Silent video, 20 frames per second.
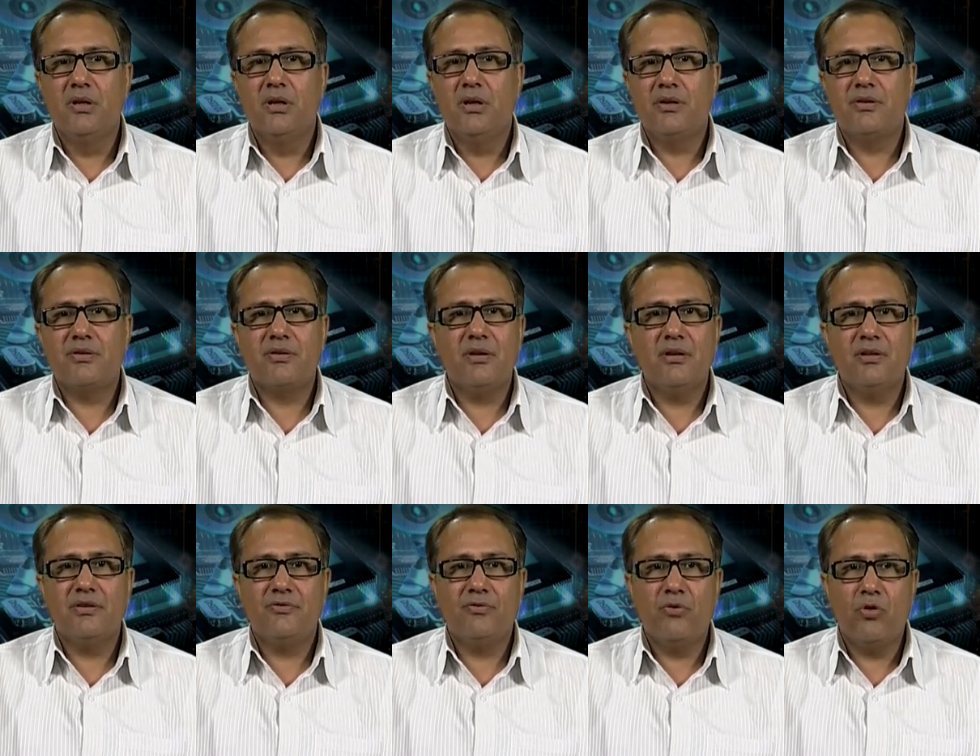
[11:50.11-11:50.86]
A
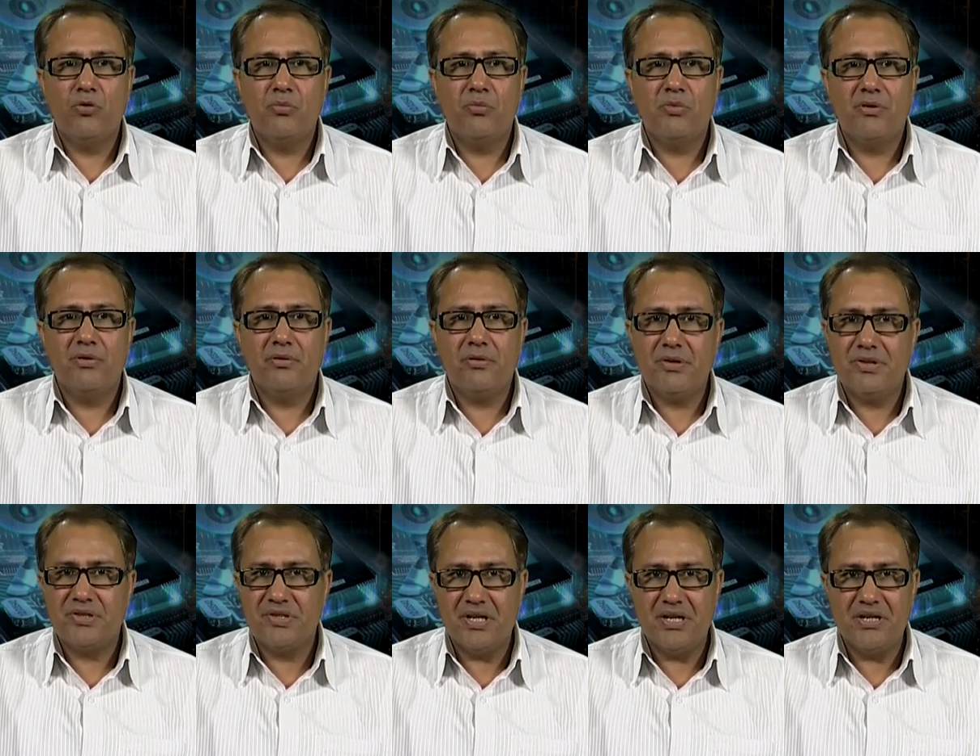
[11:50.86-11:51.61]
transformer
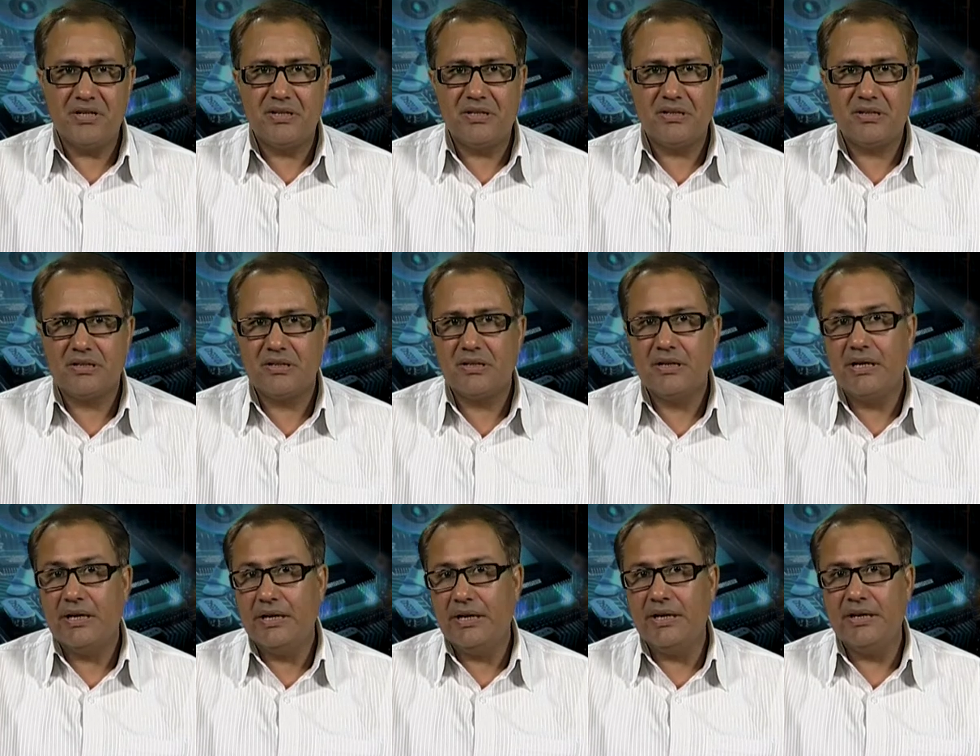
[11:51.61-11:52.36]
changes
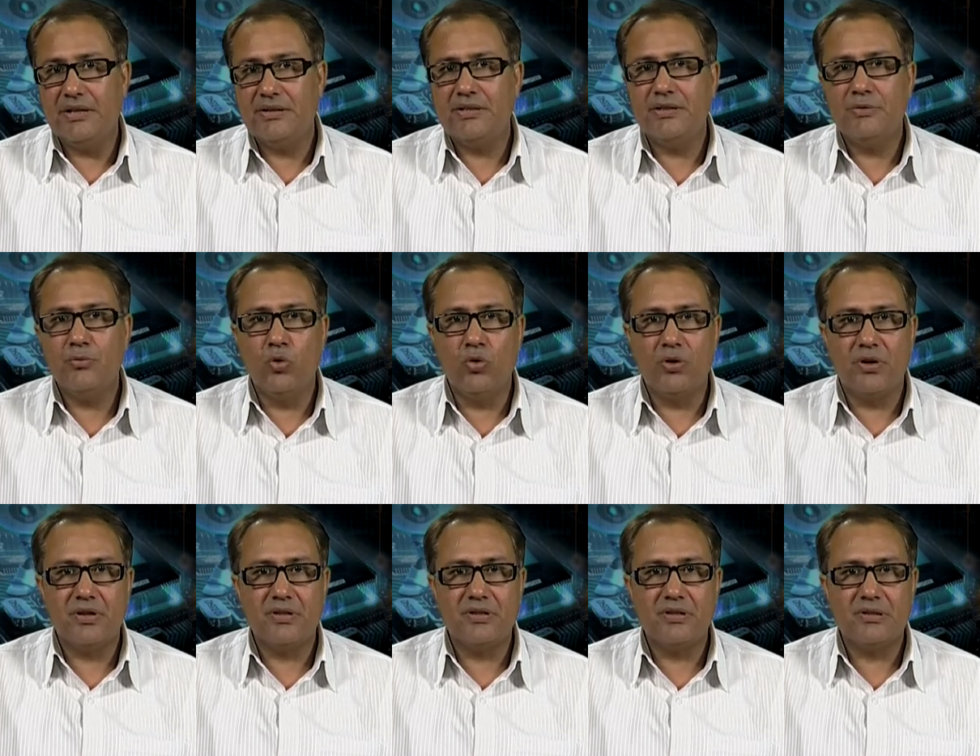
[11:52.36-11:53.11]
AC
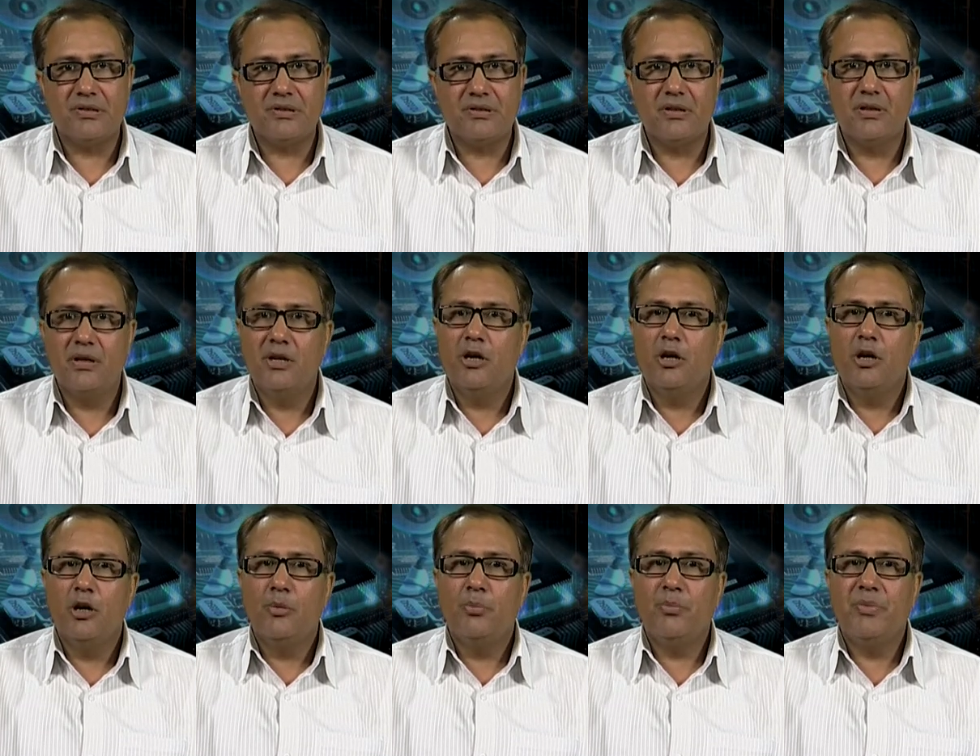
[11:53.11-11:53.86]
voltages
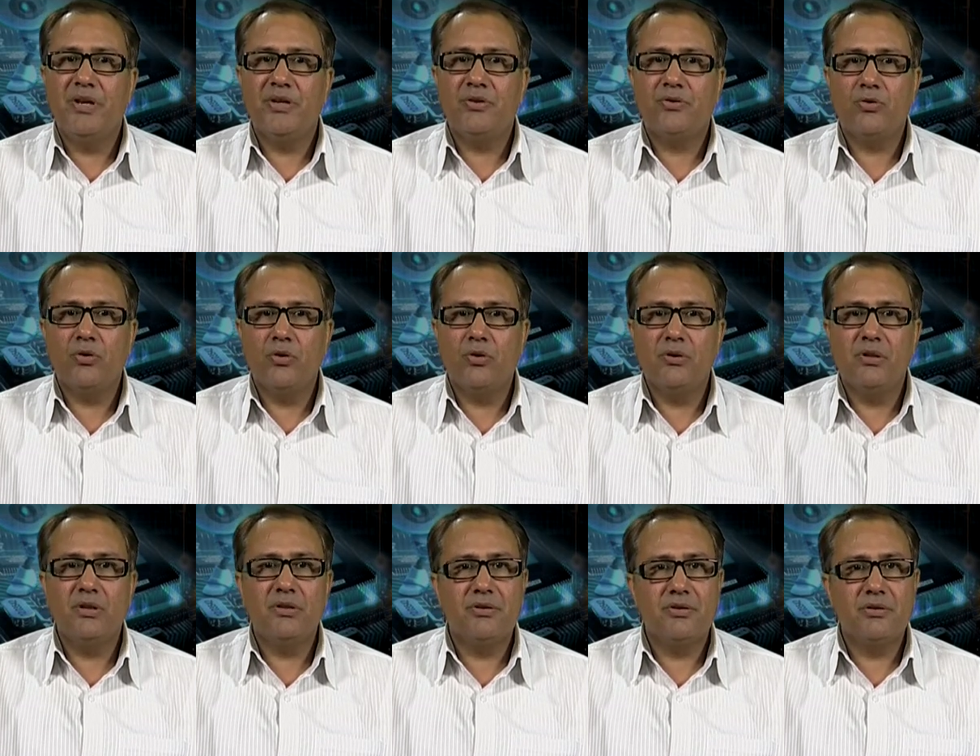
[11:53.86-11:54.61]
based on
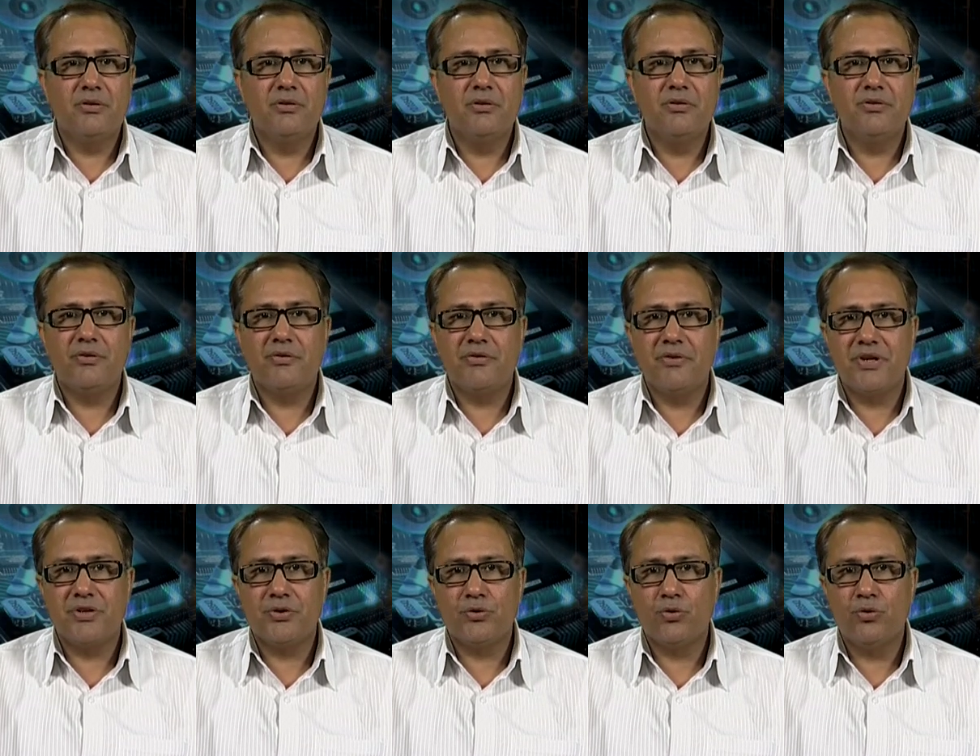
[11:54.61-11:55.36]
the turns
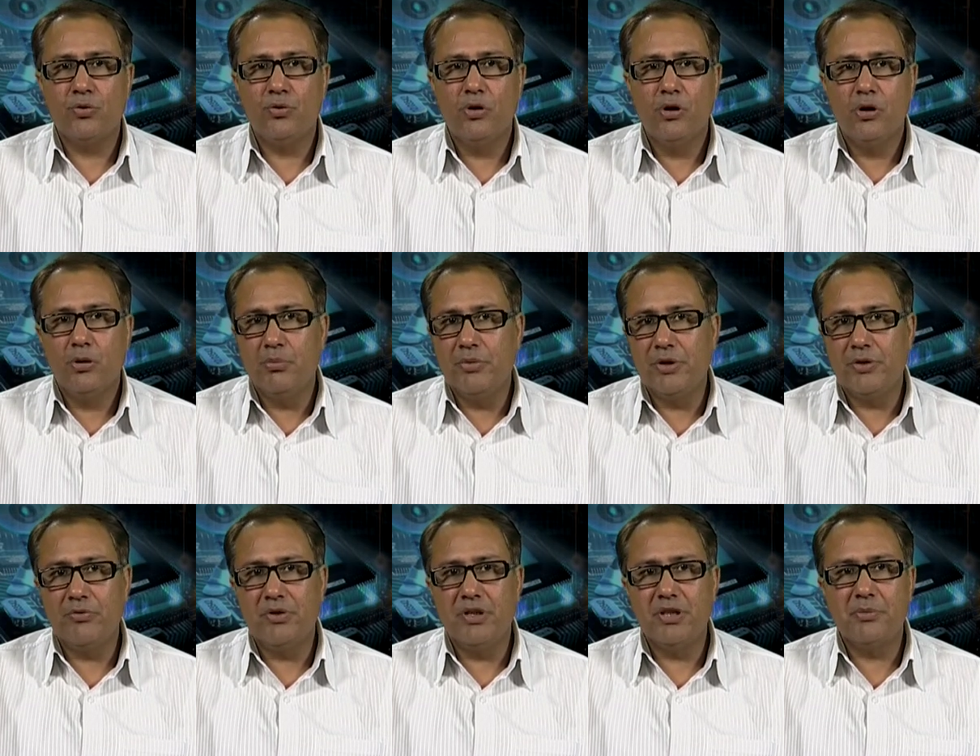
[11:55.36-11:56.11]
ratio
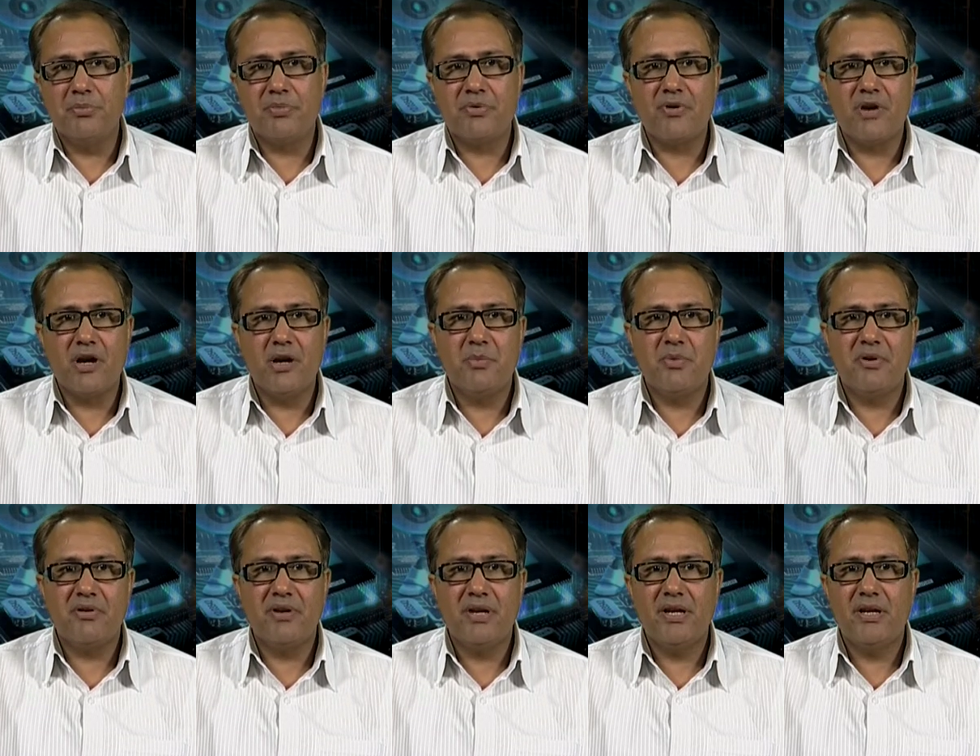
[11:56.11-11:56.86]
between the
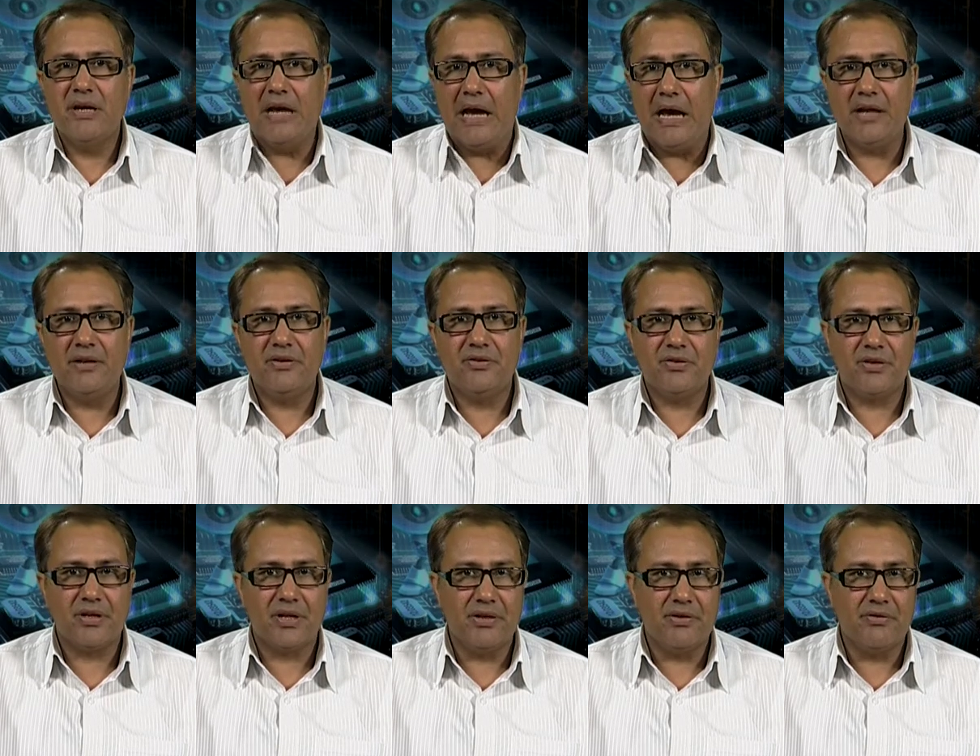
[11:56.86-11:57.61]
primary and
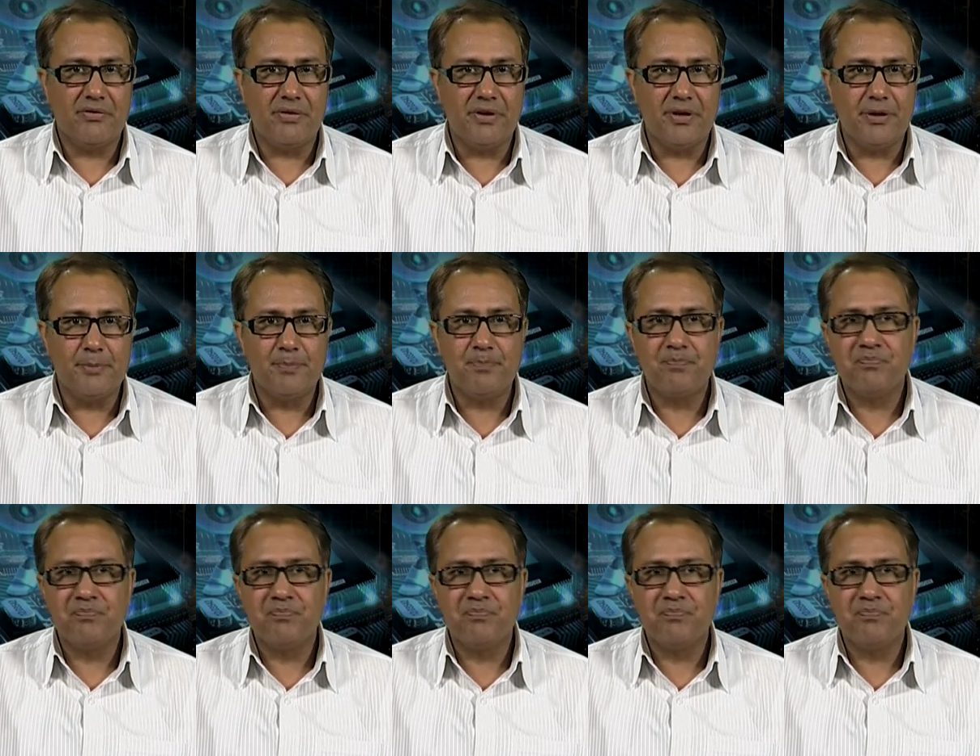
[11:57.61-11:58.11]
secondary.